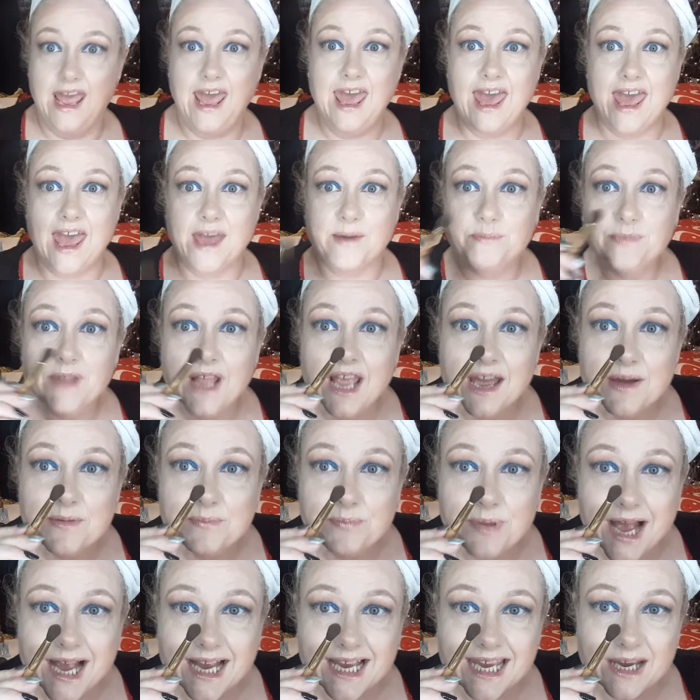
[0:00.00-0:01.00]
hair,
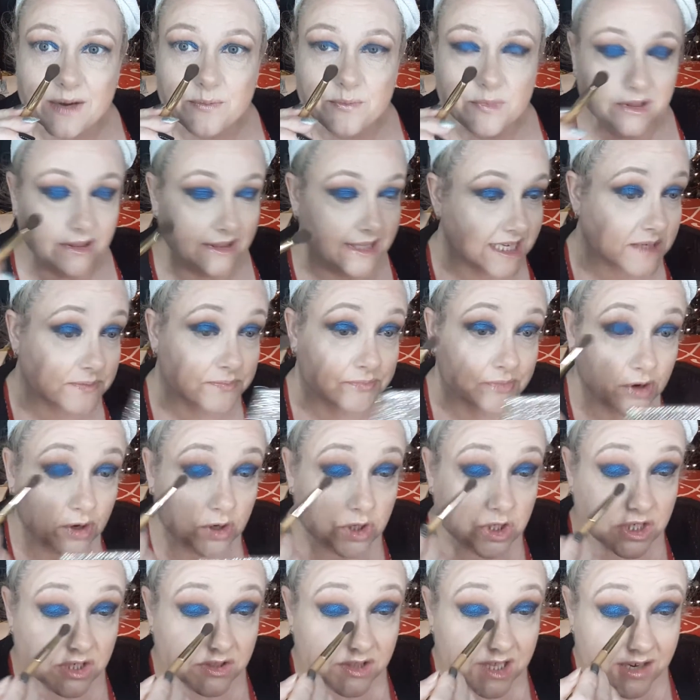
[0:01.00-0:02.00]
back in with this
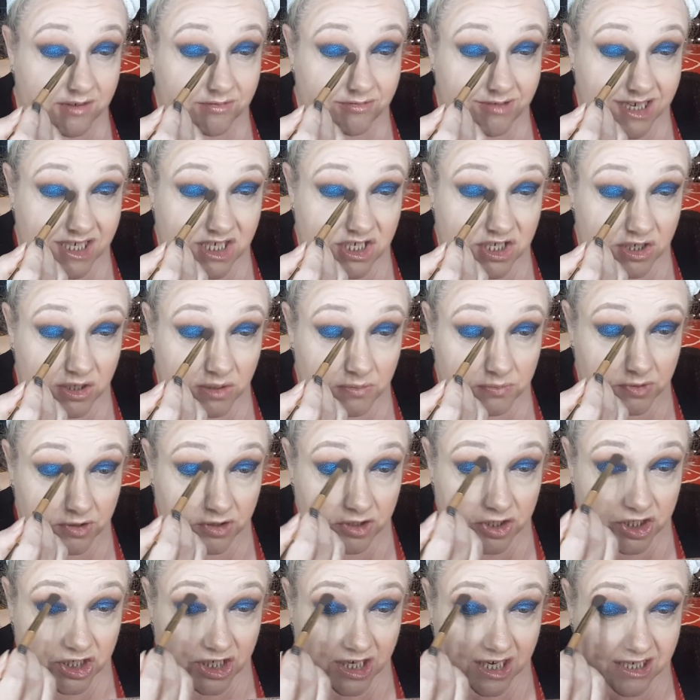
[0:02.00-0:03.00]
brush, the original
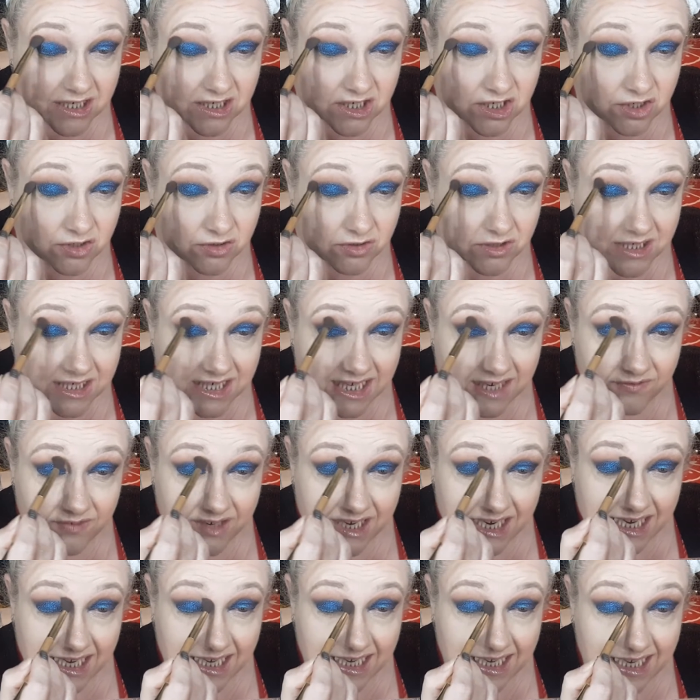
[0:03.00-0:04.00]
brush, and just
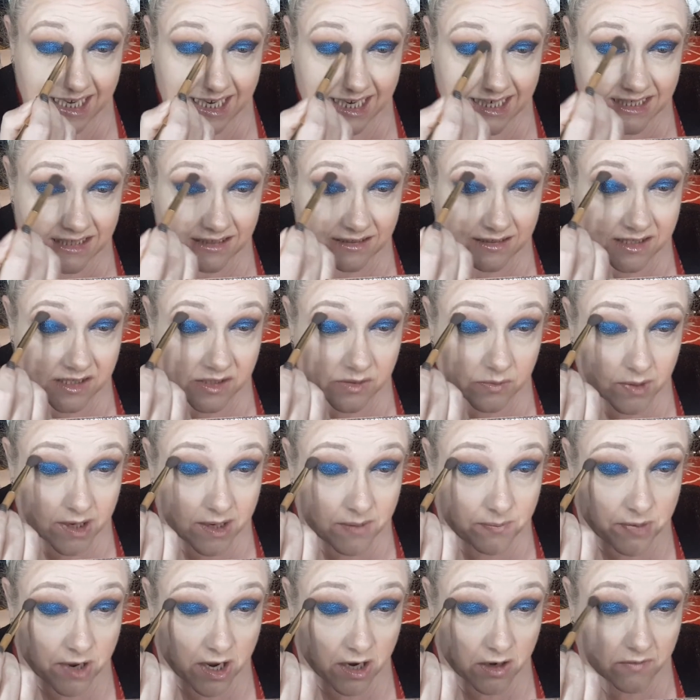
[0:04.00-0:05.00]
give it a little
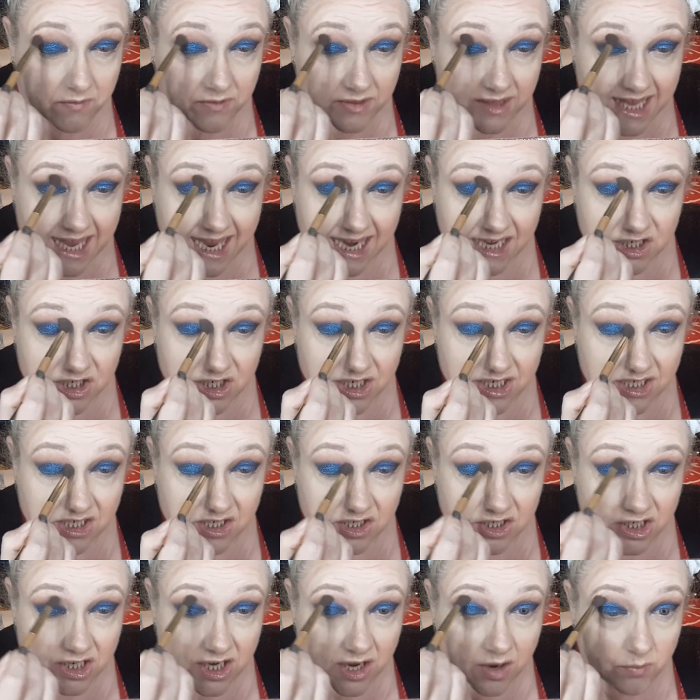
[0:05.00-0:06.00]
sweep over the edges,
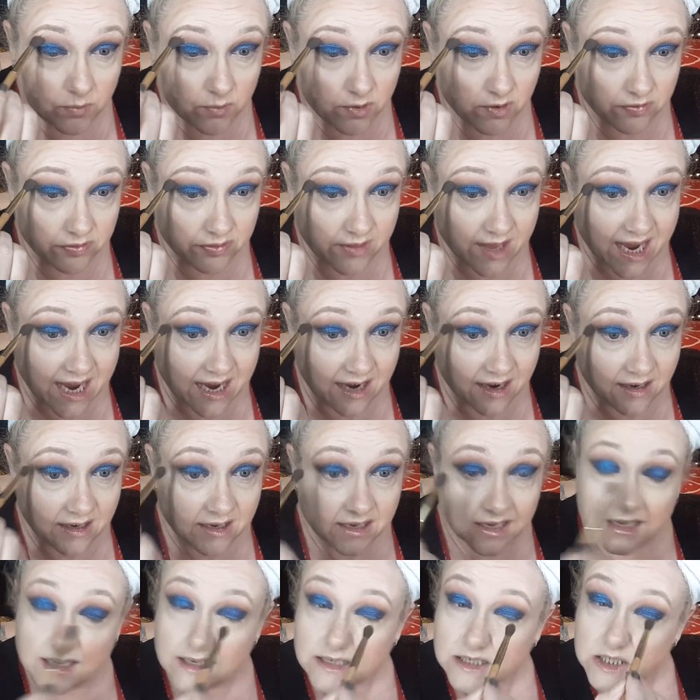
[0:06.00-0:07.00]
because you don't want that
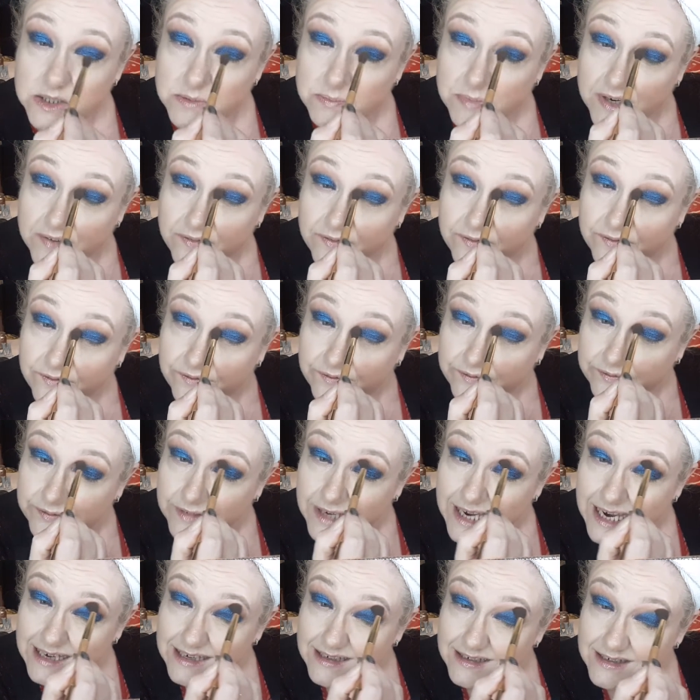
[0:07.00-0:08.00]
to be
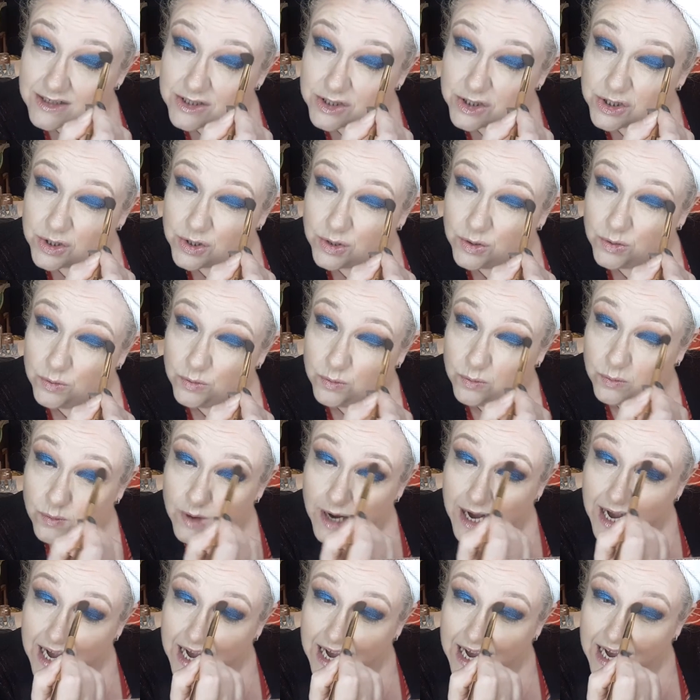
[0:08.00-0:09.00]

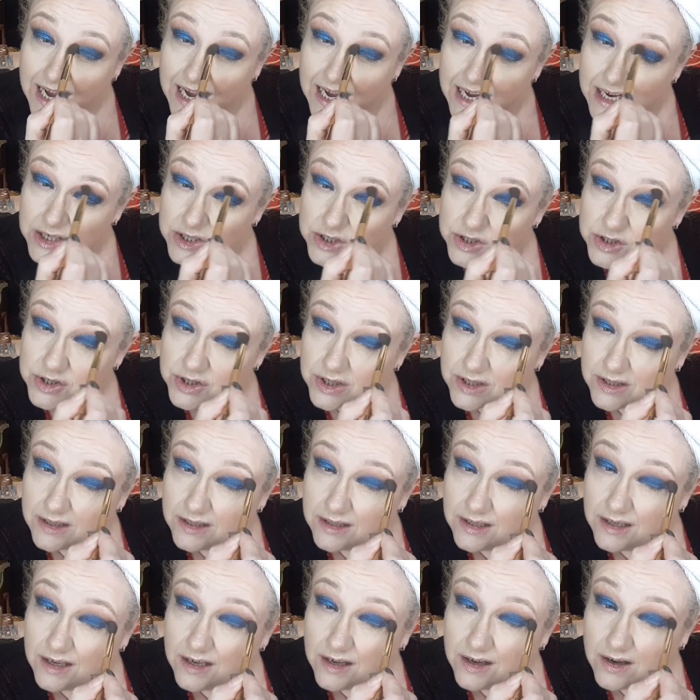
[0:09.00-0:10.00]
too harsh
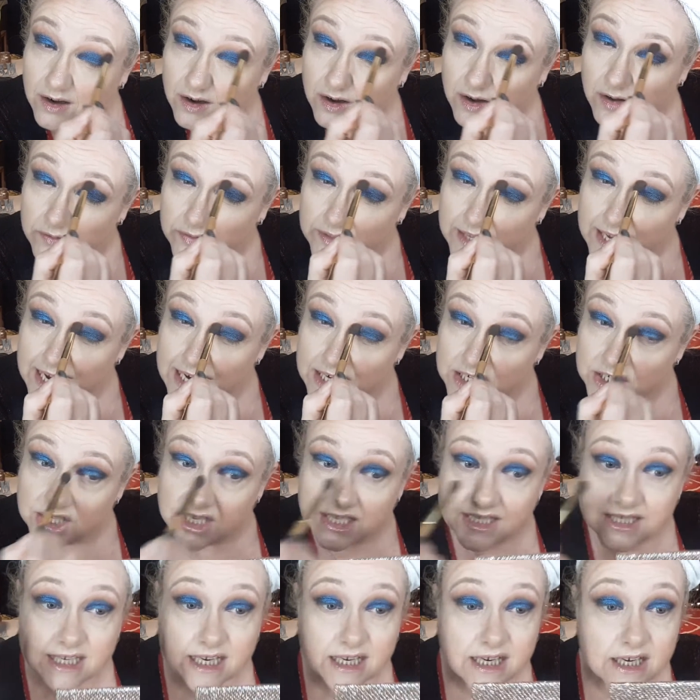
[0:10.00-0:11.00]
on the
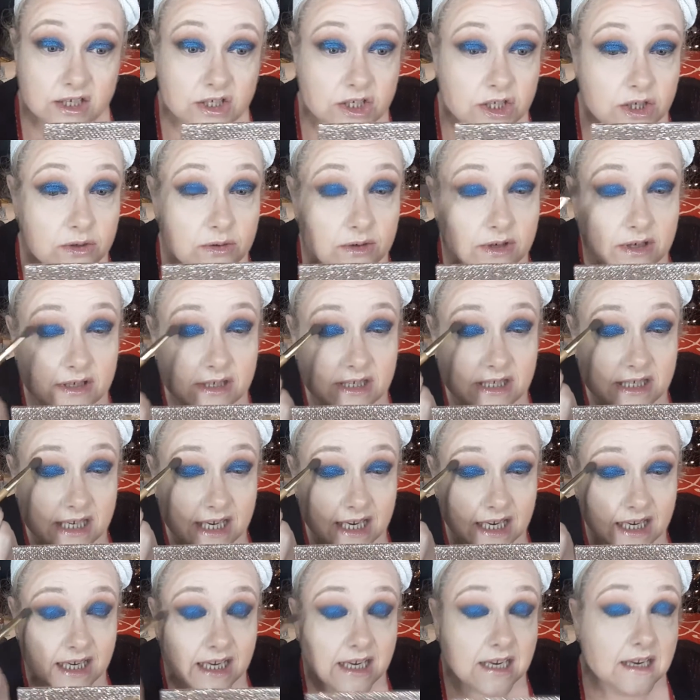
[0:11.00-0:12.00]
edges. And as you can
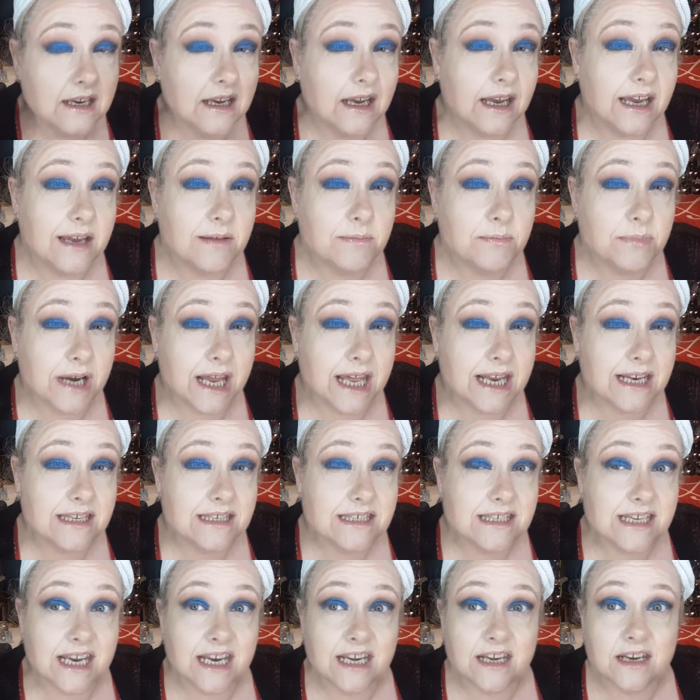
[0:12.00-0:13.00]
see, it
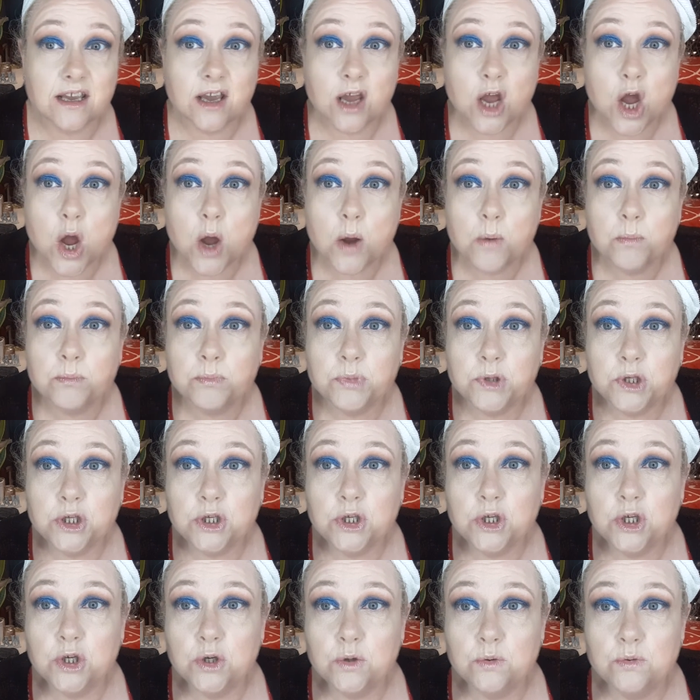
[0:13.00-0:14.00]
blends in
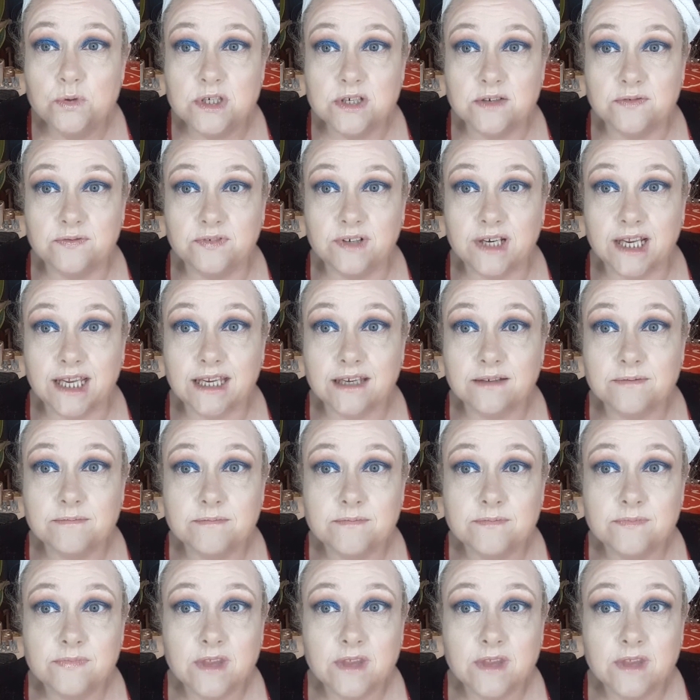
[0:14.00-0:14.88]
beautifully.